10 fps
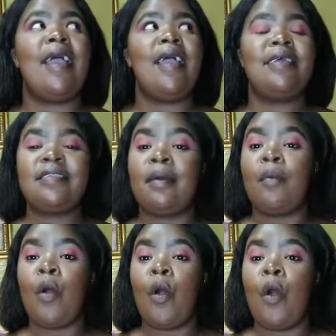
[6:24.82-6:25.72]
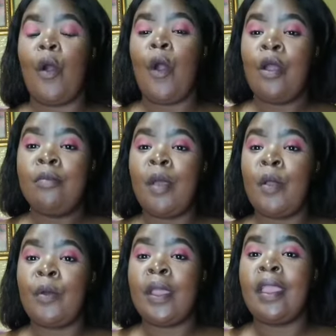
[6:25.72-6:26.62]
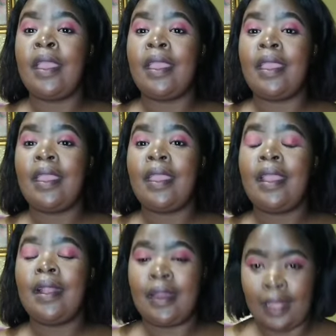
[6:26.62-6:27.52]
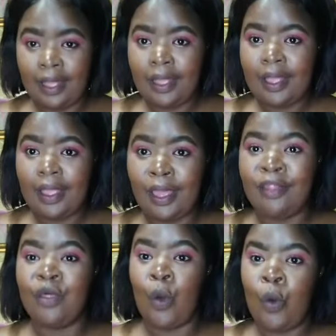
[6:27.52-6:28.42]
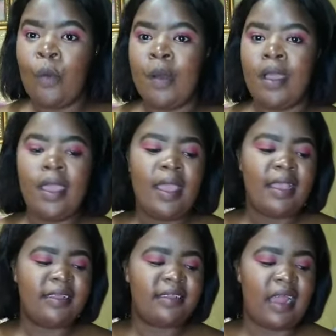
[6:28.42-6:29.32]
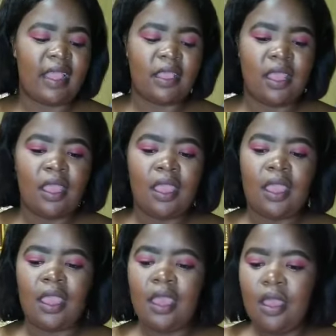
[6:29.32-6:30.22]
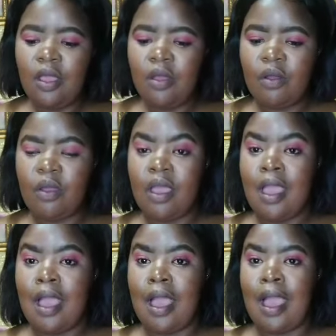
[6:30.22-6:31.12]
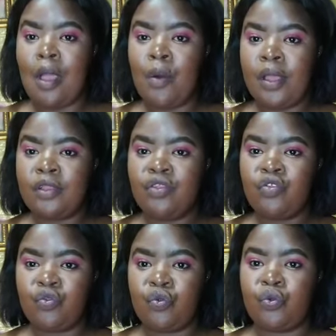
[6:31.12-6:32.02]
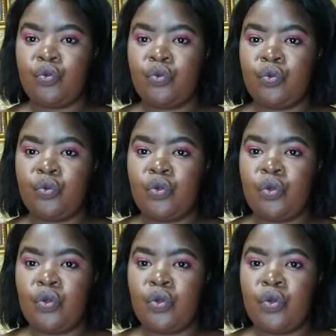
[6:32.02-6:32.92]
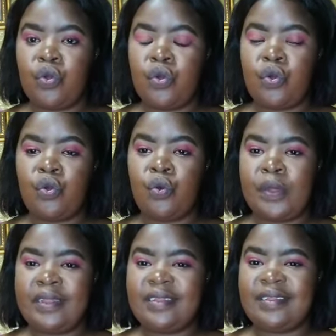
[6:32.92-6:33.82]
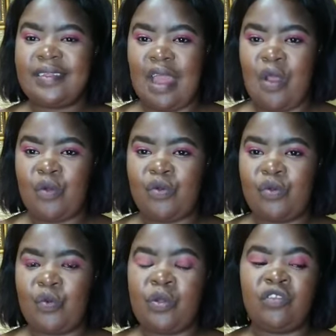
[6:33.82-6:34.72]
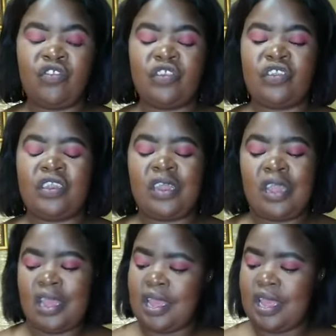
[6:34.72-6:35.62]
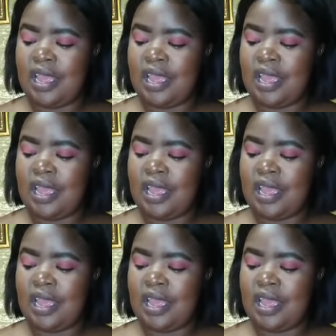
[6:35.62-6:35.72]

as I'm on my way, in the Uber, he's like, oh, I went to Queenstown, which is near